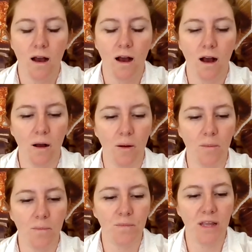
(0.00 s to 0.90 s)

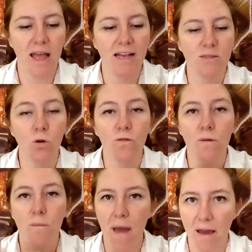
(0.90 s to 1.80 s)
It has more of a
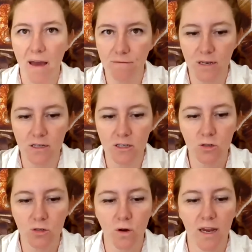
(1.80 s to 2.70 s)
matte
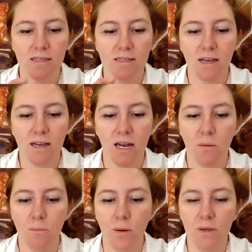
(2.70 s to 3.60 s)
finish, right? It's kind
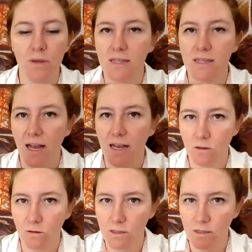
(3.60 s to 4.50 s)
of bumpy because it has a
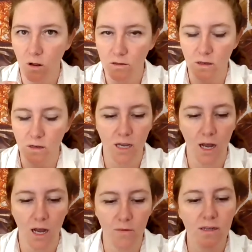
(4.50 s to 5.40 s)
little salt on
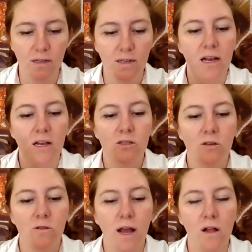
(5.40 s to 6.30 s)
top of it. So
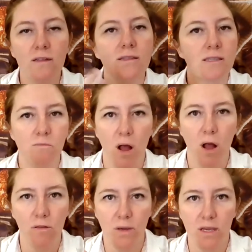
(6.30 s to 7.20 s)
now let's
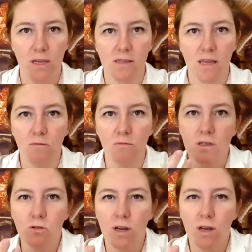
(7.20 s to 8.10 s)
smell the piece and really
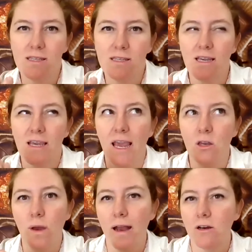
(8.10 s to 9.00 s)
try to see, can you
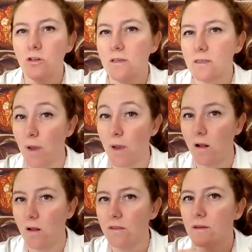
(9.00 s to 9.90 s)
actually
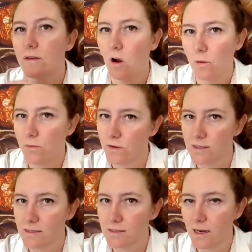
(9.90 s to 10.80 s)
smell the caramel that's
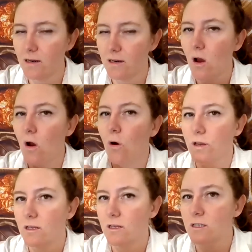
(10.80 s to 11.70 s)
inside, or
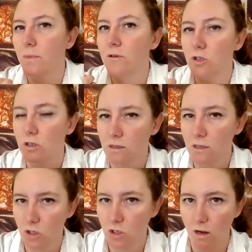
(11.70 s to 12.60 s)
can you smell just the
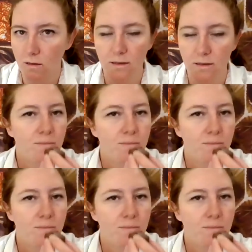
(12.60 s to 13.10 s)
chocolate?